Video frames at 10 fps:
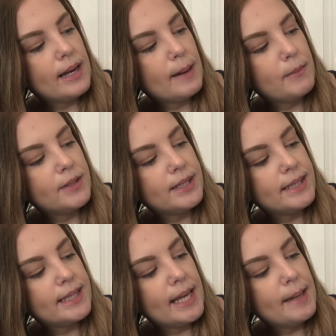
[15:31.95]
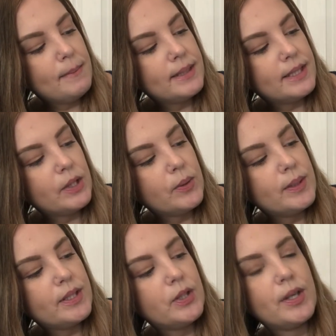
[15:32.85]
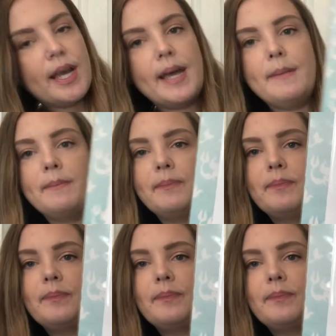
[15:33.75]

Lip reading: Numbers the same, 0 is your gain.